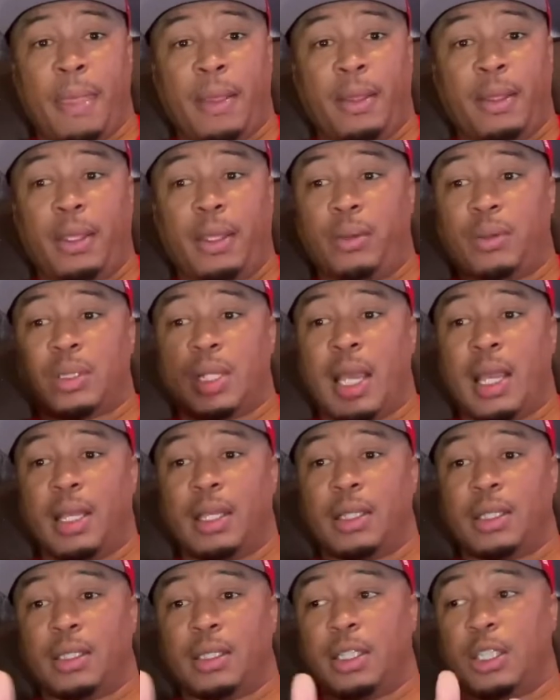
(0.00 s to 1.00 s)
He was like,
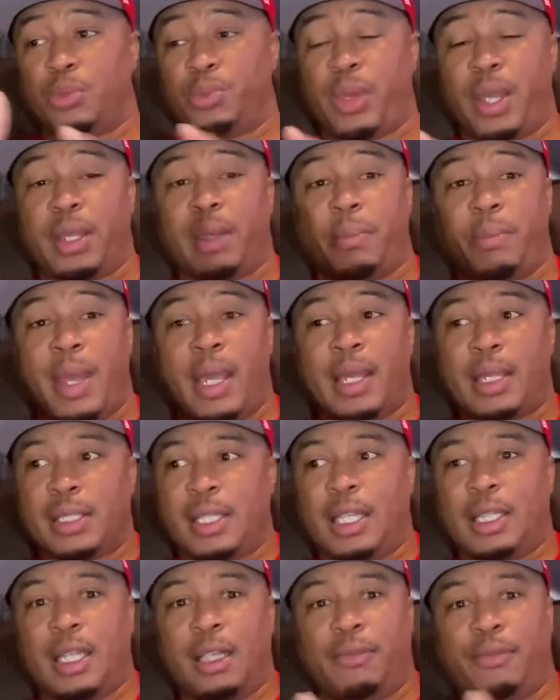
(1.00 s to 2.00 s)
"Just bring him back and
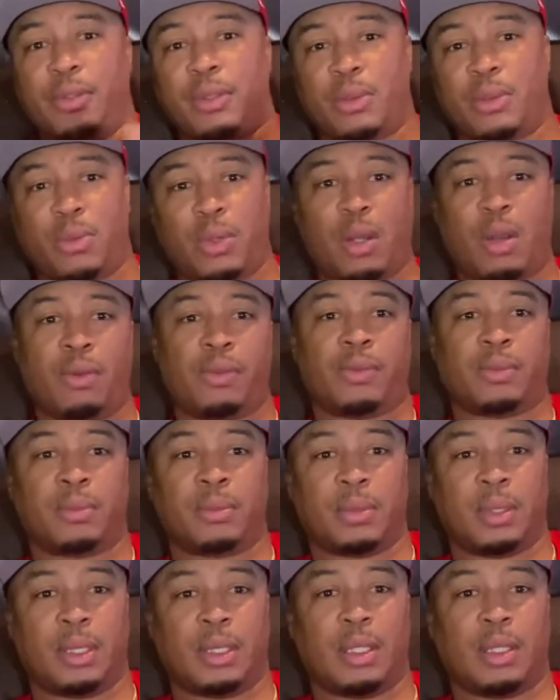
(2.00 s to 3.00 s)
take the 851 off him."
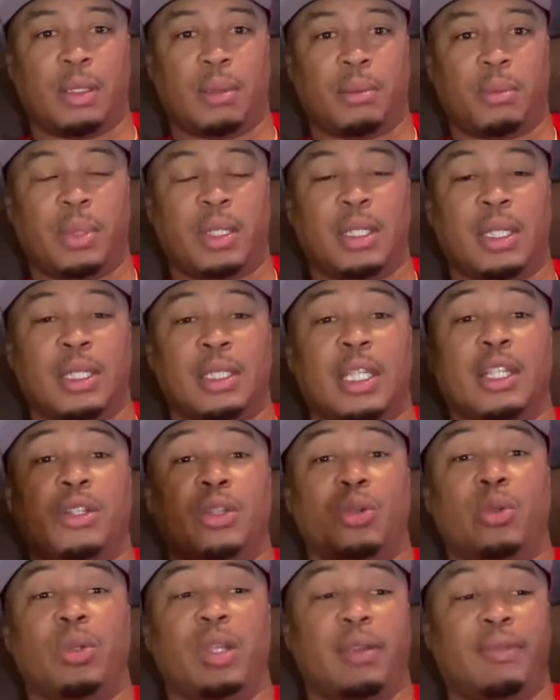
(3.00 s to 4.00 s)
Because they
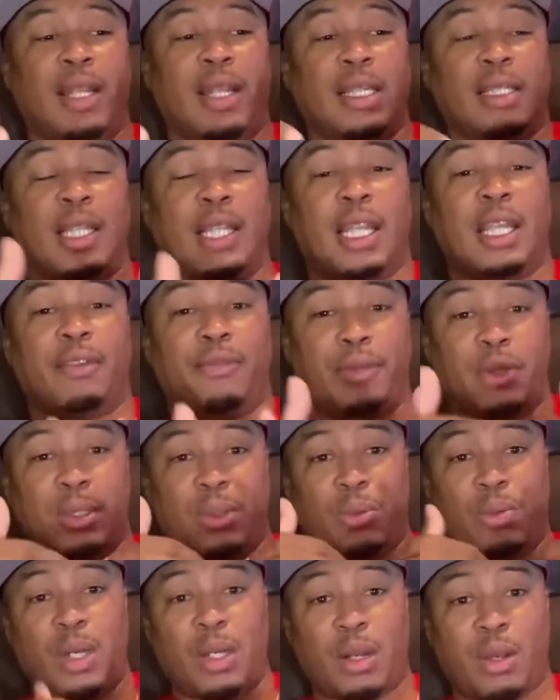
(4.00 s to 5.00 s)
knew if they take the
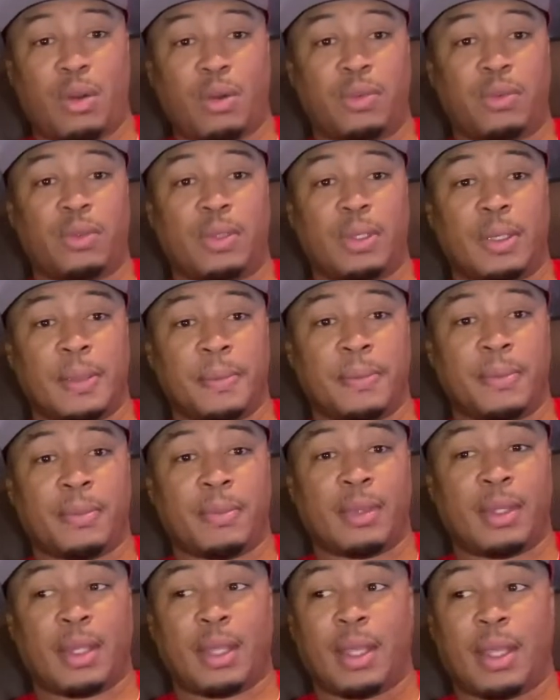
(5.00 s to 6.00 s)
851 off,
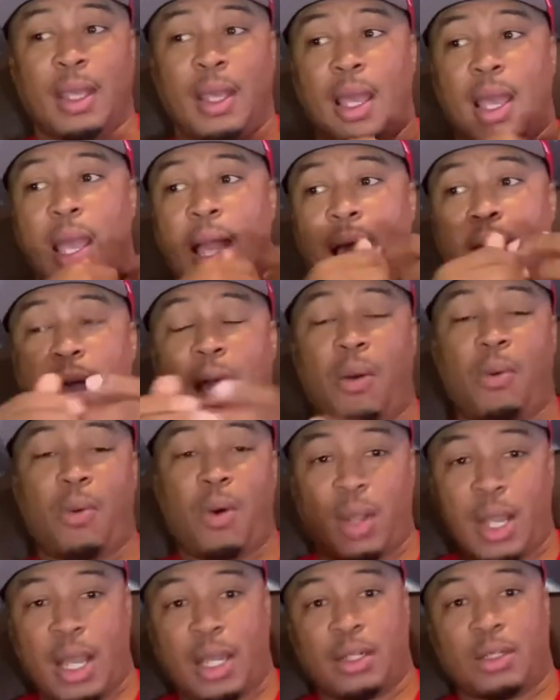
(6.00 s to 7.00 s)
I
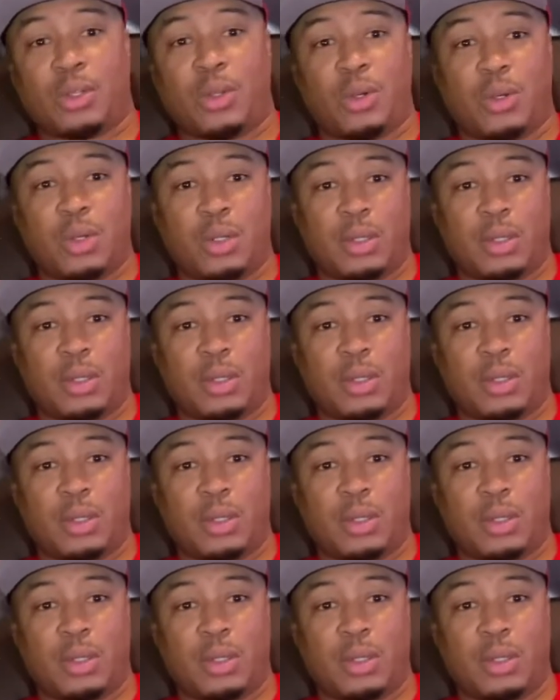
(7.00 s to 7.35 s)
walk out the door.